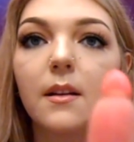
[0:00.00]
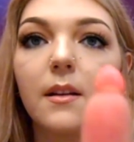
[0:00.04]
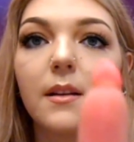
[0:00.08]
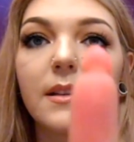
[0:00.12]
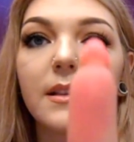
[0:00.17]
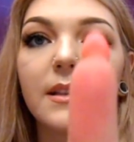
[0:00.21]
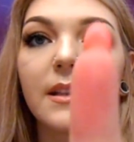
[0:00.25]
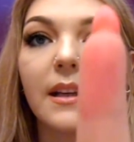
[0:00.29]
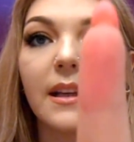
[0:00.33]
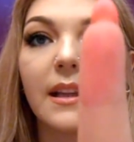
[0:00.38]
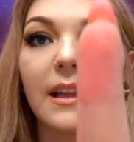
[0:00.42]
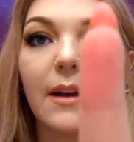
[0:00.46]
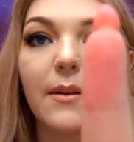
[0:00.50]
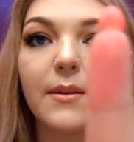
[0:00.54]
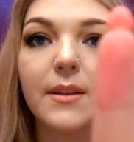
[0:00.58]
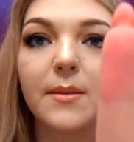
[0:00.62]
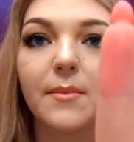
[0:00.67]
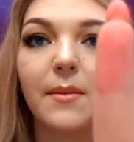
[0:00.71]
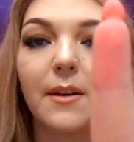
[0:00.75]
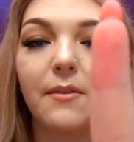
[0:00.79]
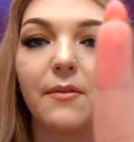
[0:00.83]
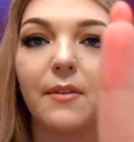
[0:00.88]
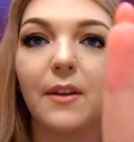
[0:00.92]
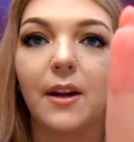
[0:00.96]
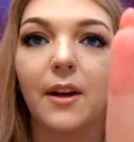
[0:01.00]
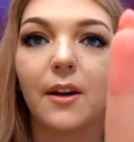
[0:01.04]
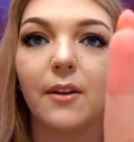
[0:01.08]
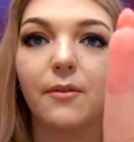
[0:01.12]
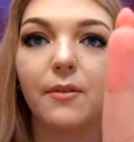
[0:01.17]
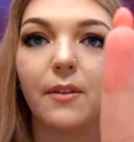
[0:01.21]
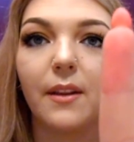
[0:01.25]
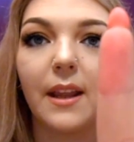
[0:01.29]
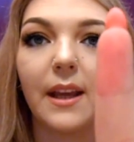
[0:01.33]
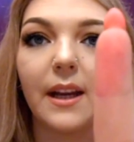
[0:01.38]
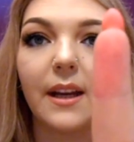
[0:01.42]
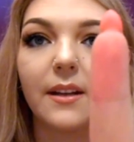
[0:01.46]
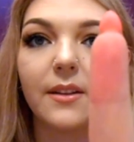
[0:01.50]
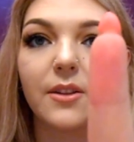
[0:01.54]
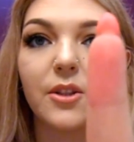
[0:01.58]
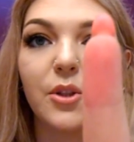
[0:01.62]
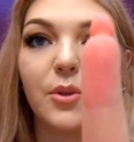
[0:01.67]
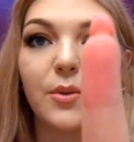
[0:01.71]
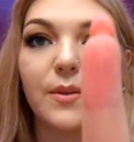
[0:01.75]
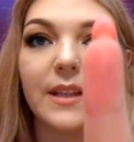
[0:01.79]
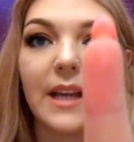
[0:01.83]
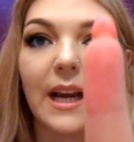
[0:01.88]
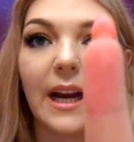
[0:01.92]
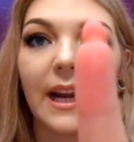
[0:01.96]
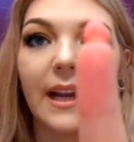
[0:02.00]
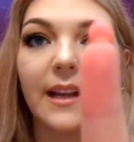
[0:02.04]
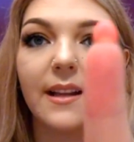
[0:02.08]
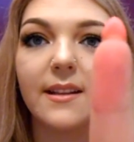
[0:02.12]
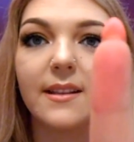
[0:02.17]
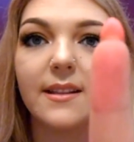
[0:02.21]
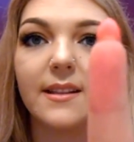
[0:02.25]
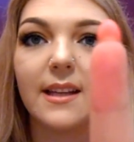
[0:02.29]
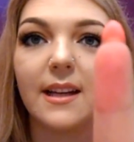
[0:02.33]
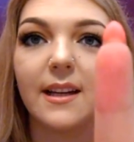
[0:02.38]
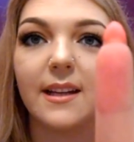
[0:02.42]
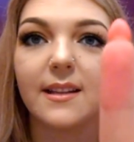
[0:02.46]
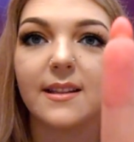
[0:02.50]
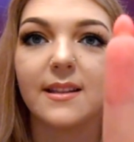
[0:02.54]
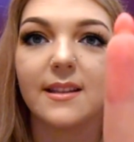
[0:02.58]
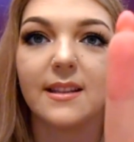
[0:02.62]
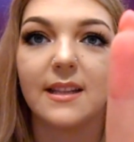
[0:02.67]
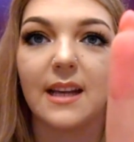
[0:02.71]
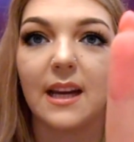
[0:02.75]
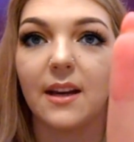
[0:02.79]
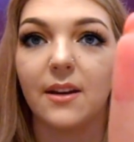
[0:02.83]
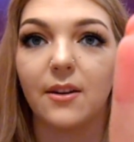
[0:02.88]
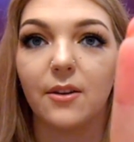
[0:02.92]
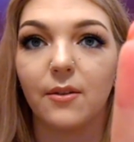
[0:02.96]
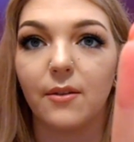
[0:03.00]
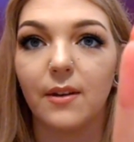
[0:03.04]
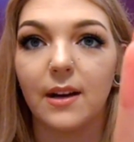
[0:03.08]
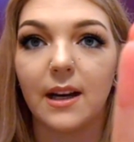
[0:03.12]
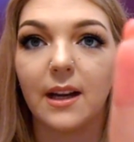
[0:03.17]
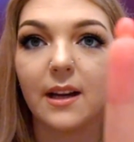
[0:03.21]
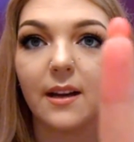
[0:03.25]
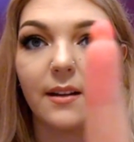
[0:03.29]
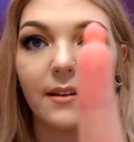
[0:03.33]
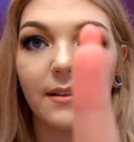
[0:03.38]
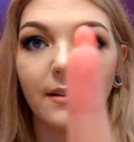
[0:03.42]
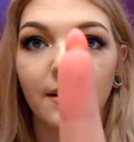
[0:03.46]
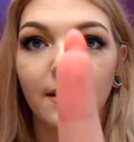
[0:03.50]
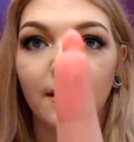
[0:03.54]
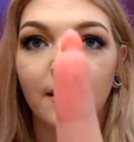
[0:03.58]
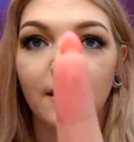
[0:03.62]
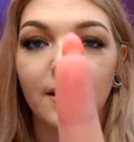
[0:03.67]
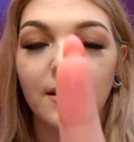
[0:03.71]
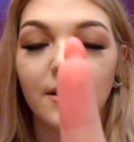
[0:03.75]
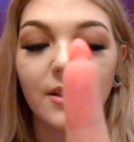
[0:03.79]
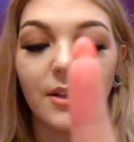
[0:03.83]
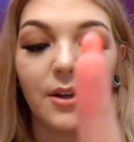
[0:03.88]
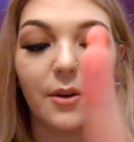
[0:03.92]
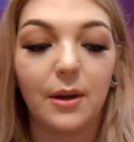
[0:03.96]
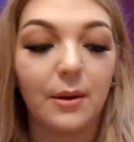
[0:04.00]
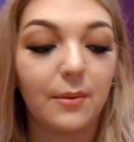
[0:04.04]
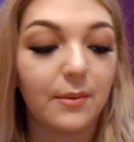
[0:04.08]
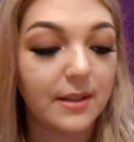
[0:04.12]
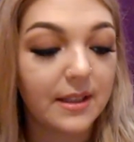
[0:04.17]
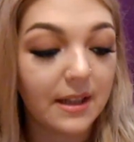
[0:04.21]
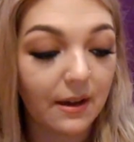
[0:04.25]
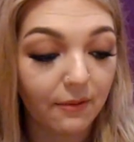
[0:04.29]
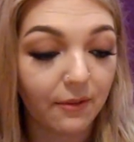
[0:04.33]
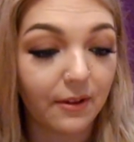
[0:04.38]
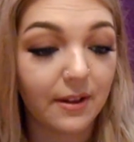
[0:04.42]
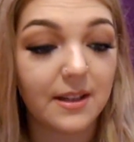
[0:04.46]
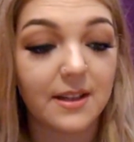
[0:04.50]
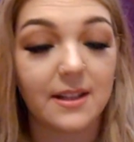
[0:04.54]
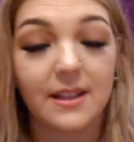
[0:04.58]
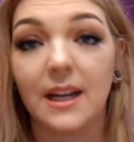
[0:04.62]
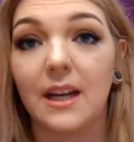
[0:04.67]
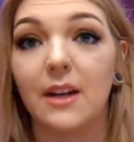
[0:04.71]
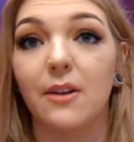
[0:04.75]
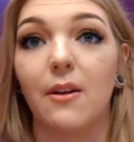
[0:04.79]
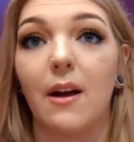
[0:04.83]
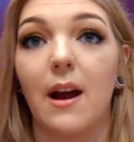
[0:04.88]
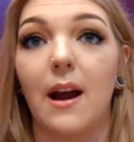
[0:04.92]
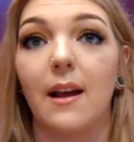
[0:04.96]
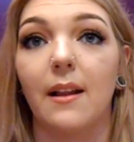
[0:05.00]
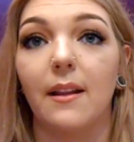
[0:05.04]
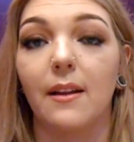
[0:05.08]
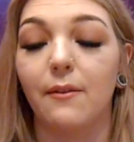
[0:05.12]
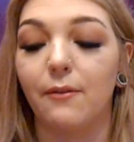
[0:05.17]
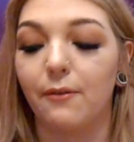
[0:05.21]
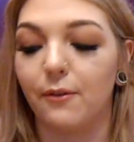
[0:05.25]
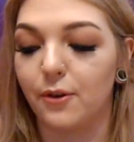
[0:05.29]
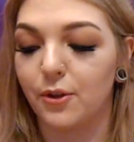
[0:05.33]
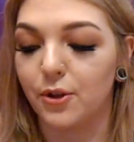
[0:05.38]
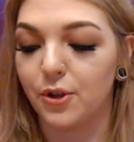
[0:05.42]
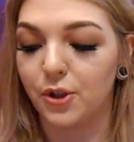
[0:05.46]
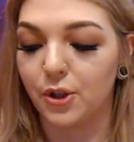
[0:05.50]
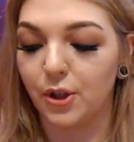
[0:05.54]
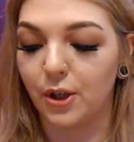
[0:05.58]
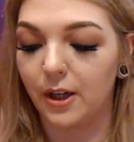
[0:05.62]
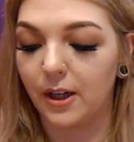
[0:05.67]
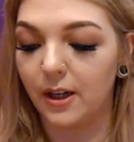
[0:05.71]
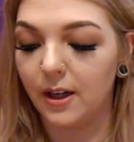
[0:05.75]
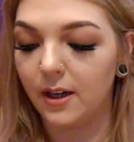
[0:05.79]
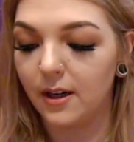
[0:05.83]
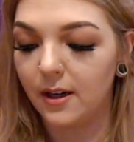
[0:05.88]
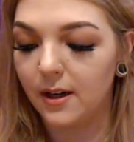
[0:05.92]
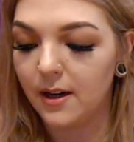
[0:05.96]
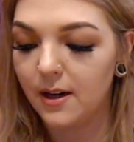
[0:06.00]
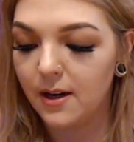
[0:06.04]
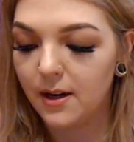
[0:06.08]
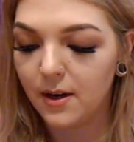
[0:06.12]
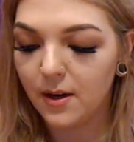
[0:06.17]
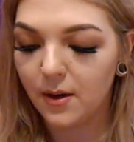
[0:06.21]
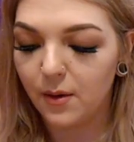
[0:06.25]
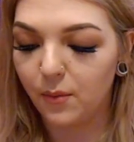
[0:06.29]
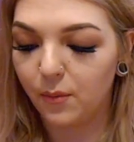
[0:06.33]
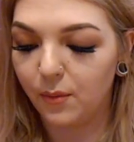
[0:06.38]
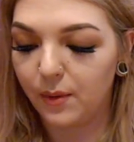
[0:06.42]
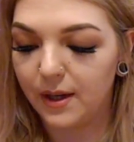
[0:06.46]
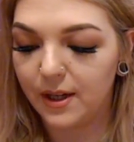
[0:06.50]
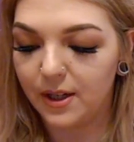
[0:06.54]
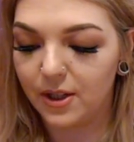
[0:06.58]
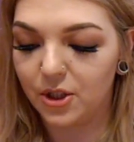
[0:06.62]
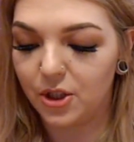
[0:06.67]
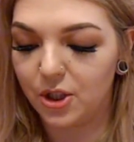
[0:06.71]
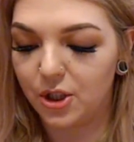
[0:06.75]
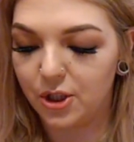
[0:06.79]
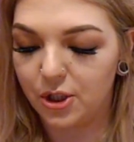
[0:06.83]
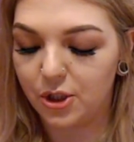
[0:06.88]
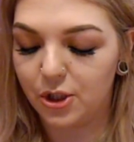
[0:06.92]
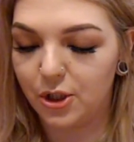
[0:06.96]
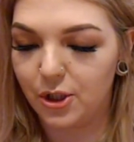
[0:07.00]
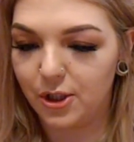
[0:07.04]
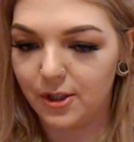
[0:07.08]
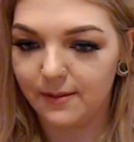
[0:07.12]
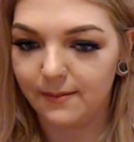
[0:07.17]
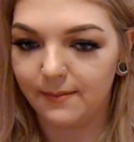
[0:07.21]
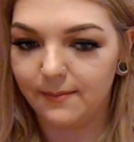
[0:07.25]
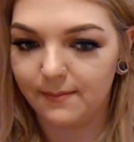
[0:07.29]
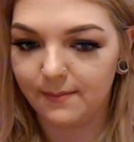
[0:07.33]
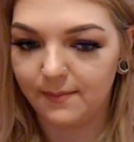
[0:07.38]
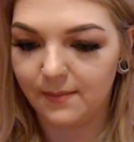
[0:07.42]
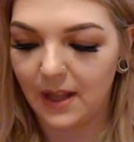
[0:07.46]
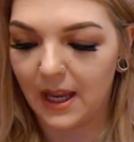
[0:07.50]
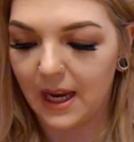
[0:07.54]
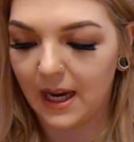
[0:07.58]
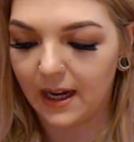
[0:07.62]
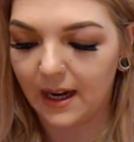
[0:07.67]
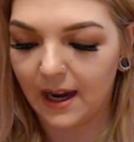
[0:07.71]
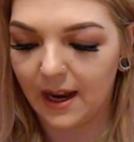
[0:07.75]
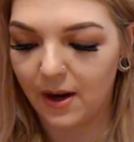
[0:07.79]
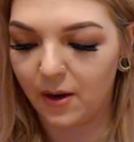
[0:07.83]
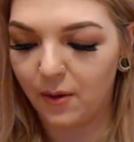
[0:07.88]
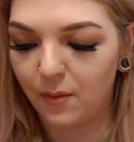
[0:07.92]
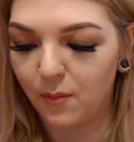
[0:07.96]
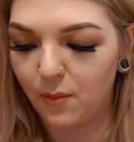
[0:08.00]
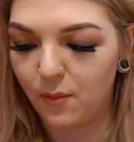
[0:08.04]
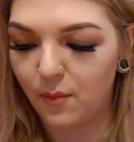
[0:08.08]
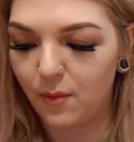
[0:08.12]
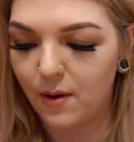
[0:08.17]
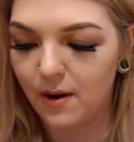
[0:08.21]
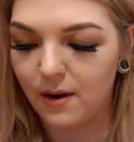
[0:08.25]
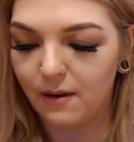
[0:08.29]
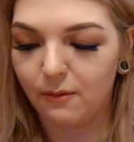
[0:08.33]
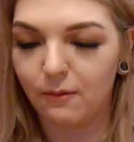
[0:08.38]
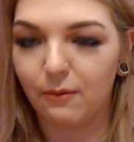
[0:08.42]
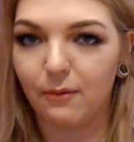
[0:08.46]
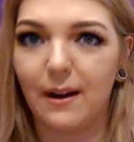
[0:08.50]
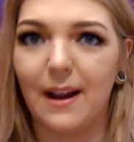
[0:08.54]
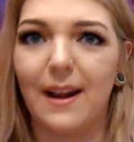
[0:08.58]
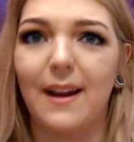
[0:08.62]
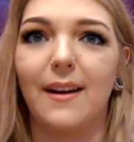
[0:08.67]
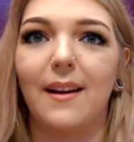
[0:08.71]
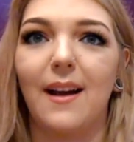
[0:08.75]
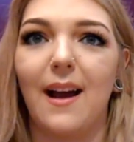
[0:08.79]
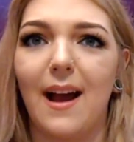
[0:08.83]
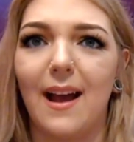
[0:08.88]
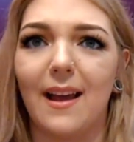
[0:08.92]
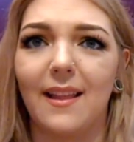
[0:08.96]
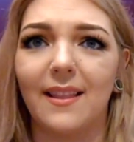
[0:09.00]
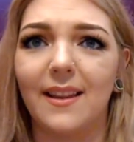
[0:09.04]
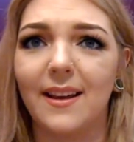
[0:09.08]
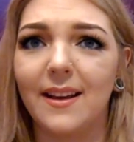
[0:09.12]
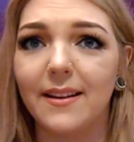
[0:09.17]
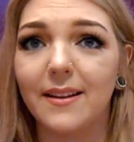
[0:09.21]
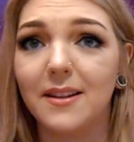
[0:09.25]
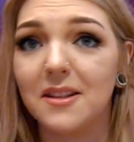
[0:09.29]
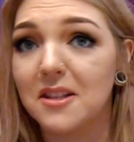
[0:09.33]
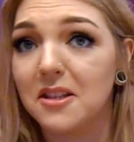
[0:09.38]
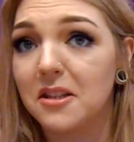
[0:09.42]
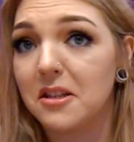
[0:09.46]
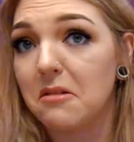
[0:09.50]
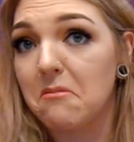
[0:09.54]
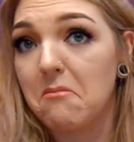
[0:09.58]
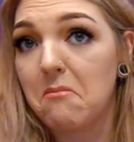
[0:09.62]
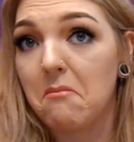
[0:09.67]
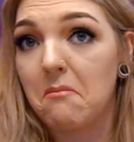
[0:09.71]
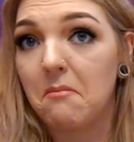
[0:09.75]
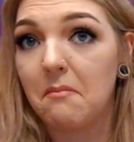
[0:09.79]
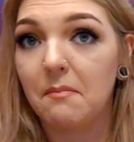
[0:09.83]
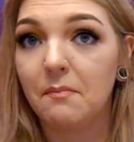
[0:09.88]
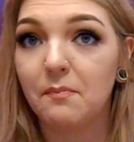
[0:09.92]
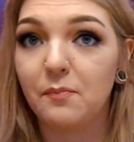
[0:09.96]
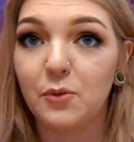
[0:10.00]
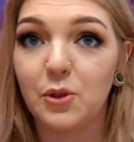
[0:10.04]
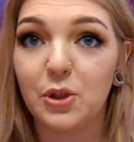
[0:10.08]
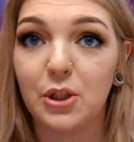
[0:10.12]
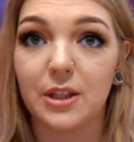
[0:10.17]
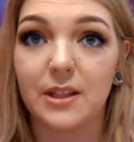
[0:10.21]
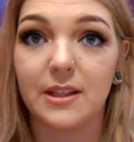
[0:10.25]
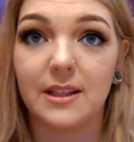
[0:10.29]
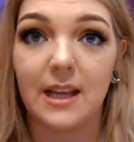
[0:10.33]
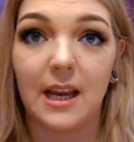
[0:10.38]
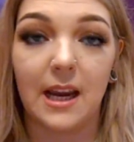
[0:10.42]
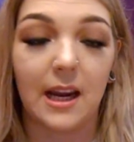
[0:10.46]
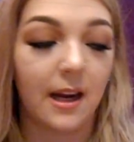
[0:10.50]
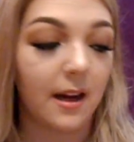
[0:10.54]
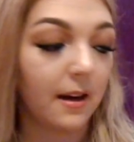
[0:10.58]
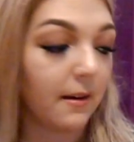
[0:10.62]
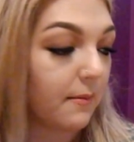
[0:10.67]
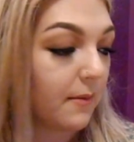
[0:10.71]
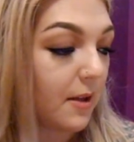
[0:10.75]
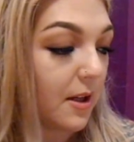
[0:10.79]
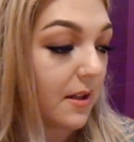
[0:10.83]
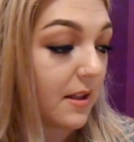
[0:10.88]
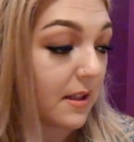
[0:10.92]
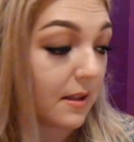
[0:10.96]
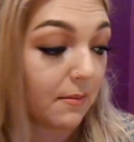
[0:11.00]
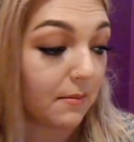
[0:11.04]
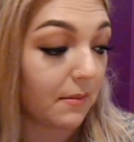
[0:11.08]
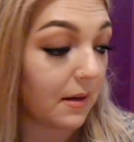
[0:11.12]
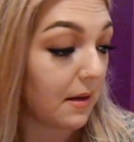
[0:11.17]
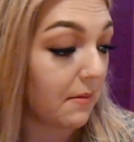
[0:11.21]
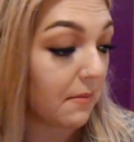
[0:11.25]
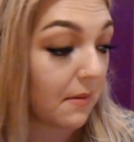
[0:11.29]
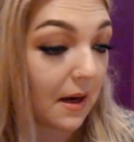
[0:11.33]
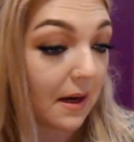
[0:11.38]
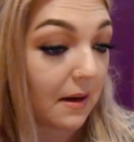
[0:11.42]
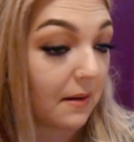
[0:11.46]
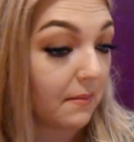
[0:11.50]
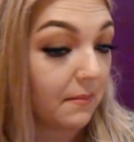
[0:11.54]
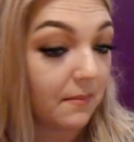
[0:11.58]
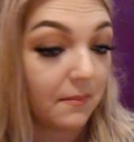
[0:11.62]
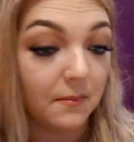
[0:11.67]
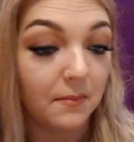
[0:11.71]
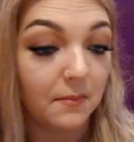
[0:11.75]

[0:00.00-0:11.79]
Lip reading: So like that was on my finger for like 2 seconds and it's stained already. So it would definitely stain your eyelid for sure, which like I don't want red eyelids. Just saying, somebody might